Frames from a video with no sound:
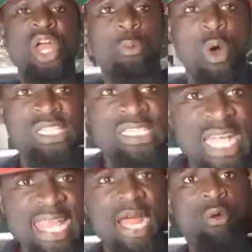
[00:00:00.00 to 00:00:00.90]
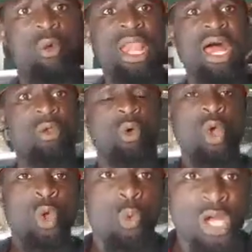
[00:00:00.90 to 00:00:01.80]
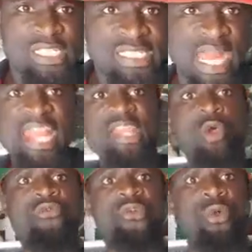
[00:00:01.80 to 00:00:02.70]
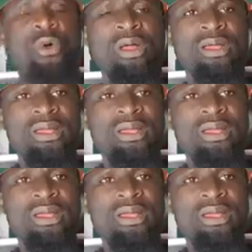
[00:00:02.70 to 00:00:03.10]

What say yem kwalano? What say you for no?